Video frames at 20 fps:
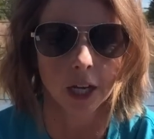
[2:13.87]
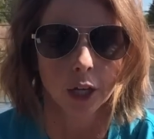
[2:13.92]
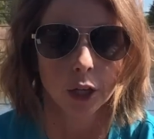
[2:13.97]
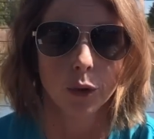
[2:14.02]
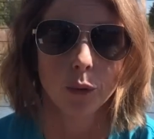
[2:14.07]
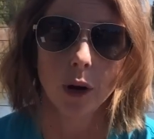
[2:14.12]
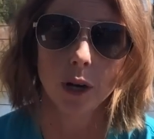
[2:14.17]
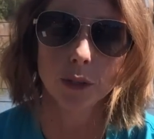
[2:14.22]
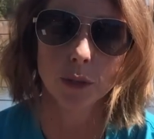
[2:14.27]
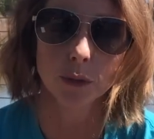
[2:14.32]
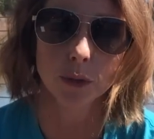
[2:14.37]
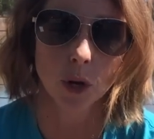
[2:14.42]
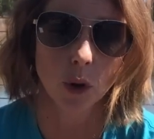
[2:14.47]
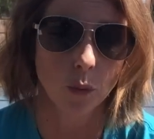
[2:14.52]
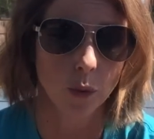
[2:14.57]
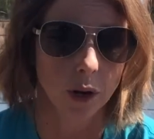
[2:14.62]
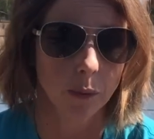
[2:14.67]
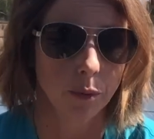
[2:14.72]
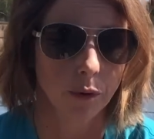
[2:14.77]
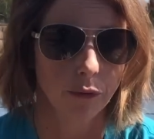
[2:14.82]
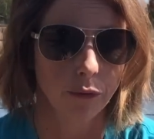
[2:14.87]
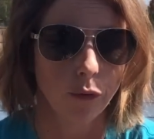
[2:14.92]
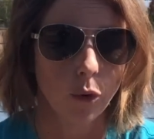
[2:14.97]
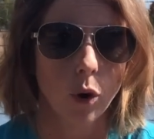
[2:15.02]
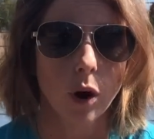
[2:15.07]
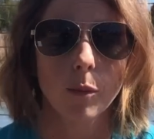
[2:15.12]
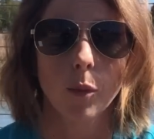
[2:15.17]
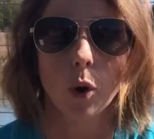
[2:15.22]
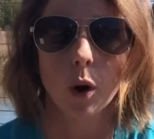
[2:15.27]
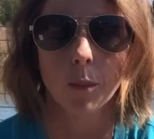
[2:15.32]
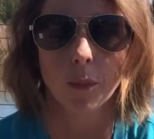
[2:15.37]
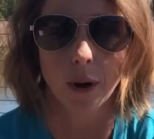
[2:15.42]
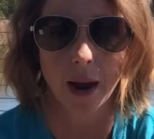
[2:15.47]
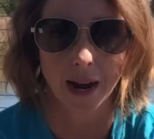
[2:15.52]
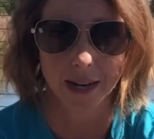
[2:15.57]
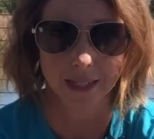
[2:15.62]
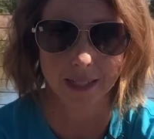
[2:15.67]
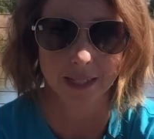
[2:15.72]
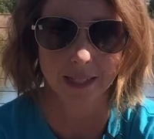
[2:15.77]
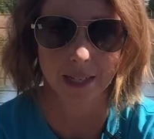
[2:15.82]
You also don't want to perform or
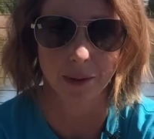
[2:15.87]
practice